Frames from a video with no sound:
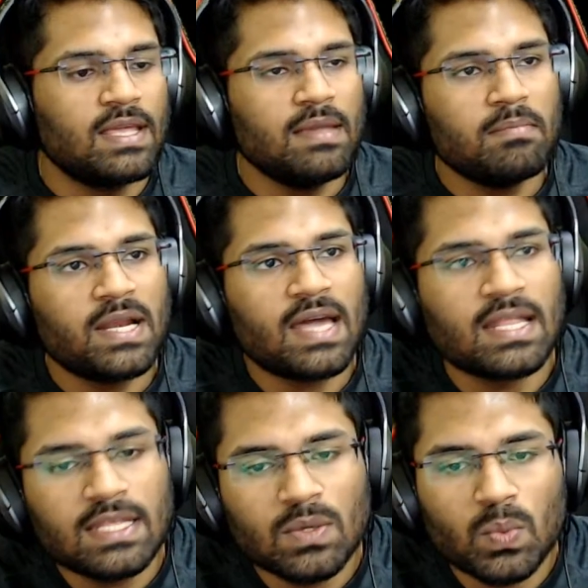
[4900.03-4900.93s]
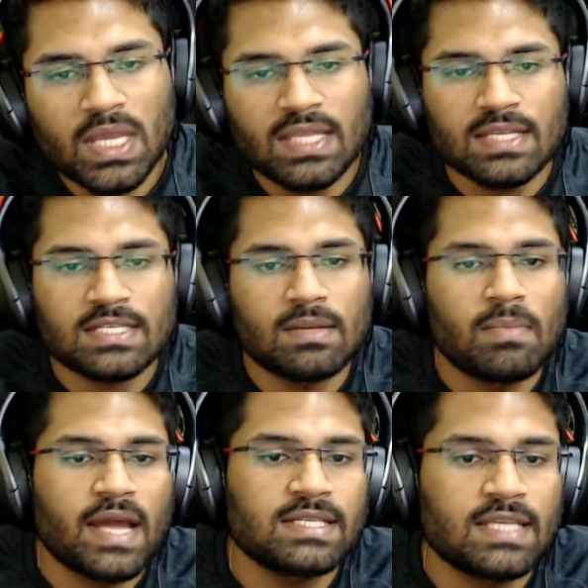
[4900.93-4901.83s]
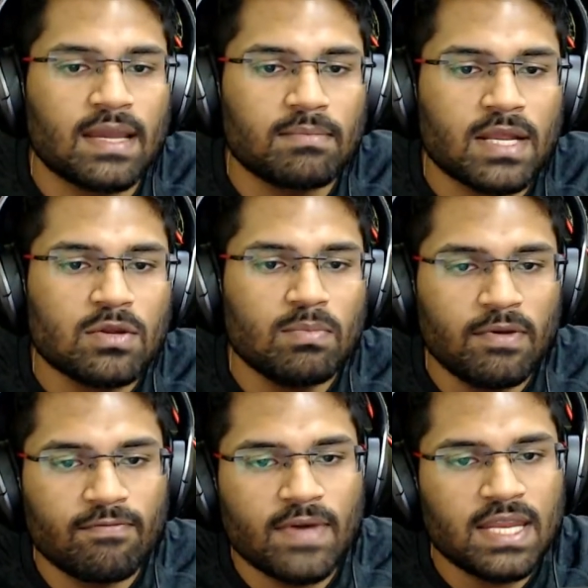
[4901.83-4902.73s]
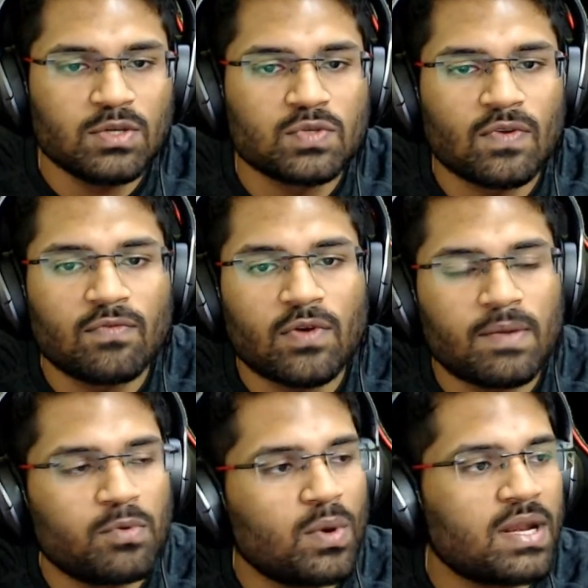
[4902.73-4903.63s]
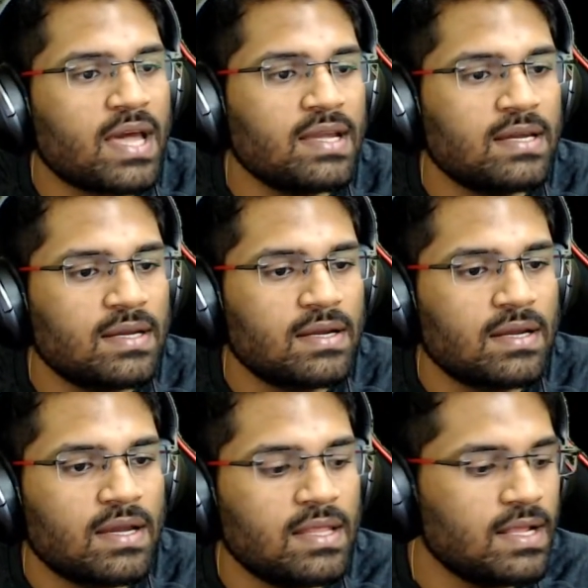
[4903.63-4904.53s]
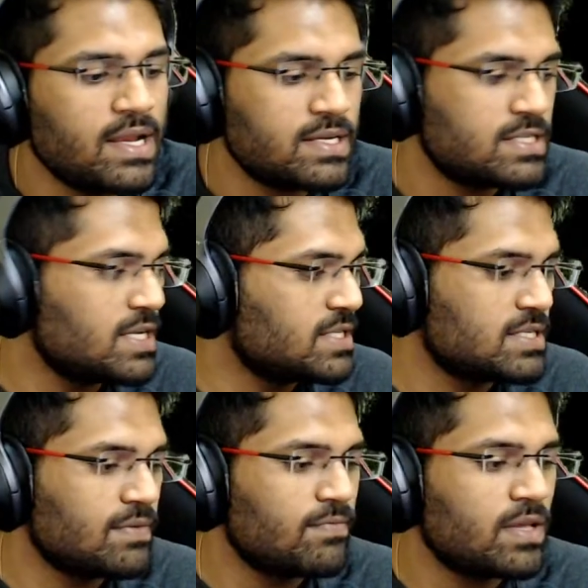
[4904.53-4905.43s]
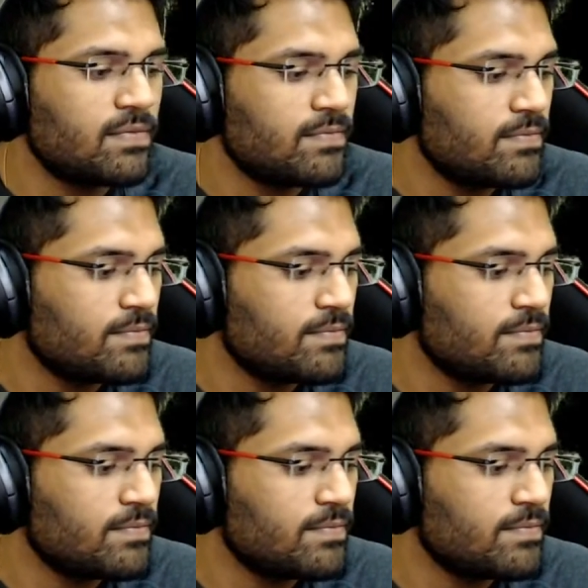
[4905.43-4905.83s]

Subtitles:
he made another weakness in black's camp that could be very useful for him to attack in the later stages somewhere.